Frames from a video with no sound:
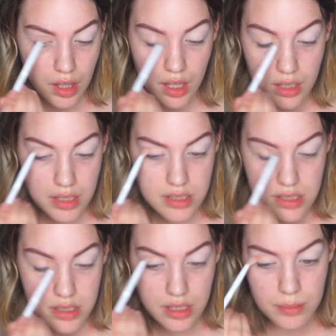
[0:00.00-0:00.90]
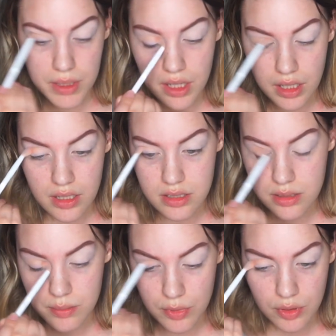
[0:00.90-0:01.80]
And this is going to be like a
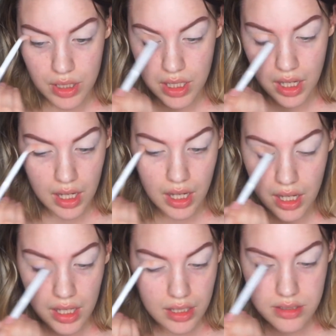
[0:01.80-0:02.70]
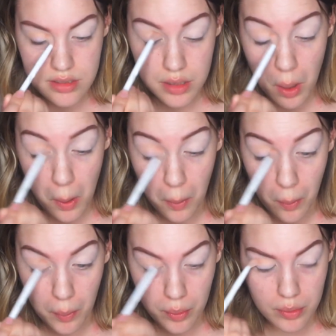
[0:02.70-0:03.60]
smoky eye,
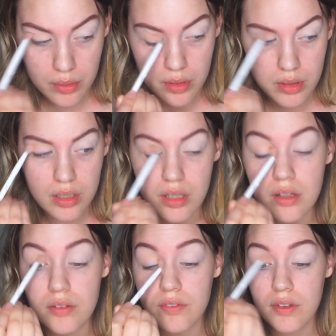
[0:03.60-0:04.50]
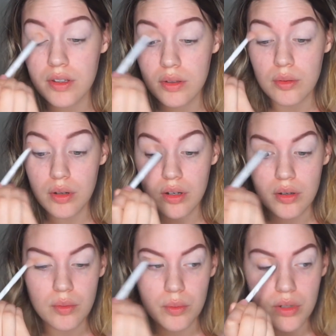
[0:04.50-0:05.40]
so if you
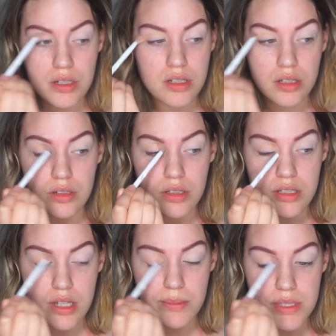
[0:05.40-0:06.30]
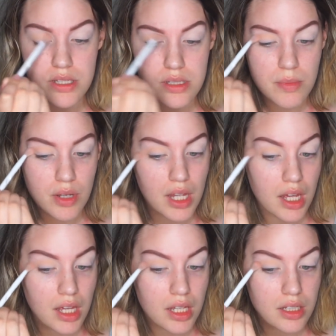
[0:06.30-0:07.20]
want to learn the steps in smoky
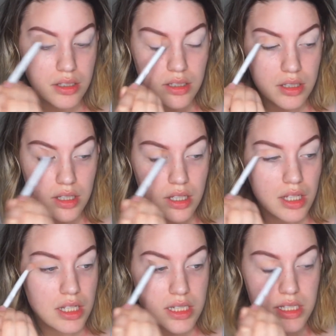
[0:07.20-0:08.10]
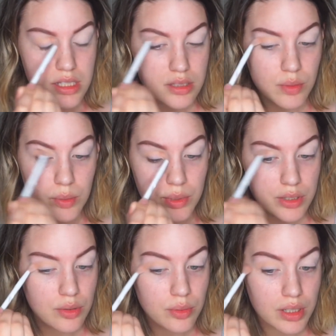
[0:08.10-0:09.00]
eye, this is what we
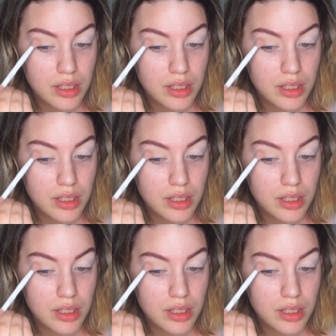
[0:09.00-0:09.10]
do.